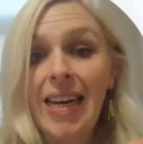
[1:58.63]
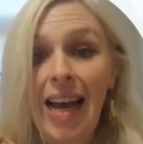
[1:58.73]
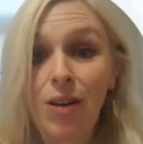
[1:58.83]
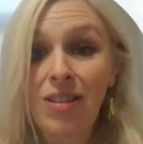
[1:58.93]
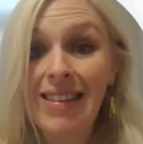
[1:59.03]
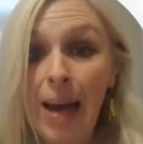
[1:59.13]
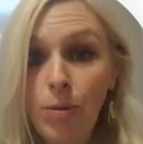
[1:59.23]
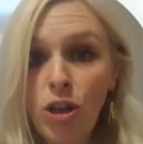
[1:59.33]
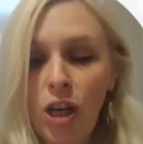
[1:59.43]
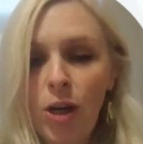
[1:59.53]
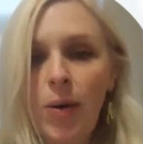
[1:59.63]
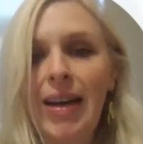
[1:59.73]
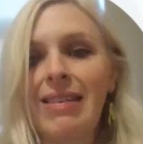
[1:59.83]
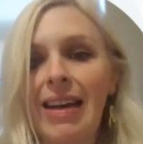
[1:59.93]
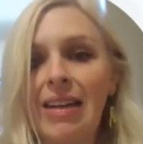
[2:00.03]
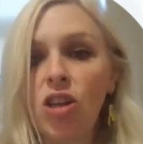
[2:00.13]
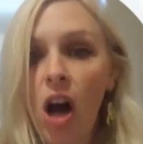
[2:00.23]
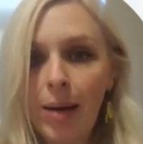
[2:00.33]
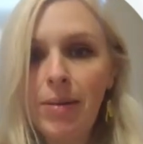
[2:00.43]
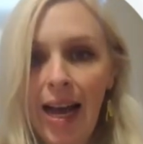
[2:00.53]
Now, step two is a
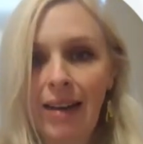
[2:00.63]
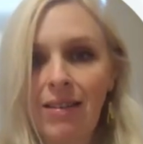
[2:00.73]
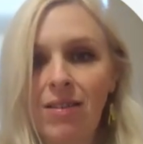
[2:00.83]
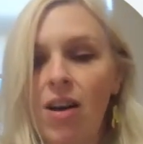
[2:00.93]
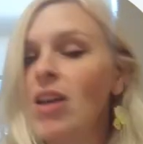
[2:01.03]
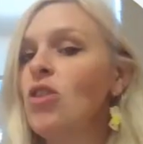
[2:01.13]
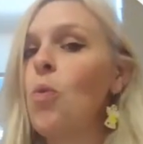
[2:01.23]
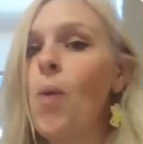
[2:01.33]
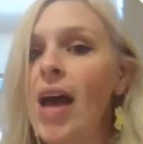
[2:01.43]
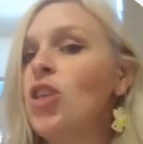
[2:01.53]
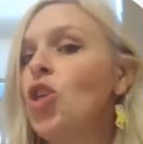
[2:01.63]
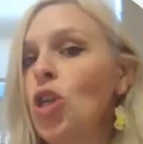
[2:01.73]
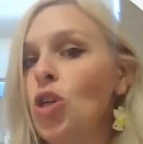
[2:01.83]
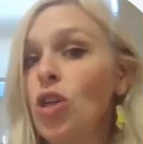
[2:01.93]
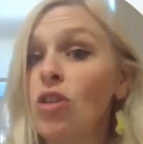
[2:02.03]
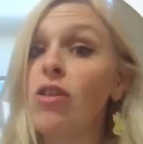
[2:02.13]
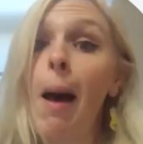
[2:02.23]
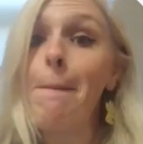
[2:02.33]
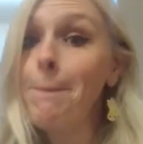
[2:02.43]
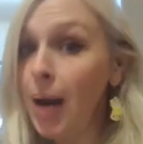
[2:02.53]
timed exercise where students
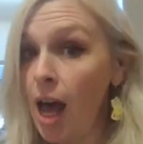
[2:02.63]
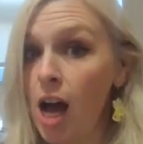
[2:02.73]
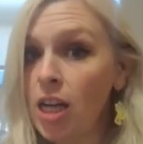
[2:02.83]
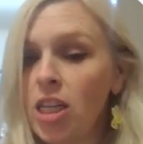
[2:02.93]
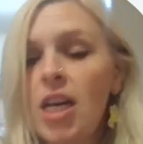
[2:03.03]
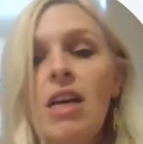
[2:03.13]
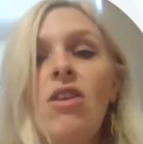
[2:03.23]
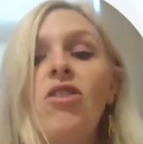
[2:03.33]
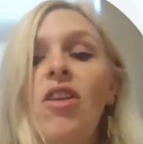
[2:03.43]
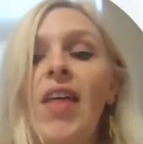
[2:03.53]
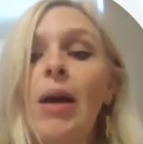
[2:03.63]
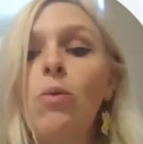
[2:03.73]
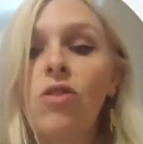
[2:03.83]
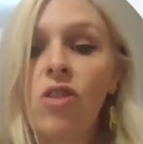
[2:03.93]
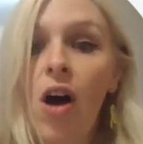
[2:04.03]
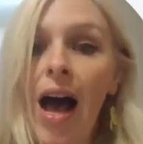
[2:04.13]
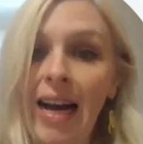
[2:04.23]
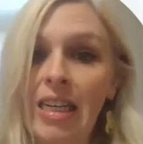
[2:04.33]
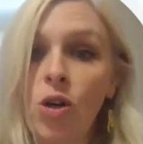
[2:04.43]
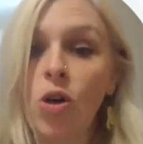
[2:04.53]
blurt. So they will start adding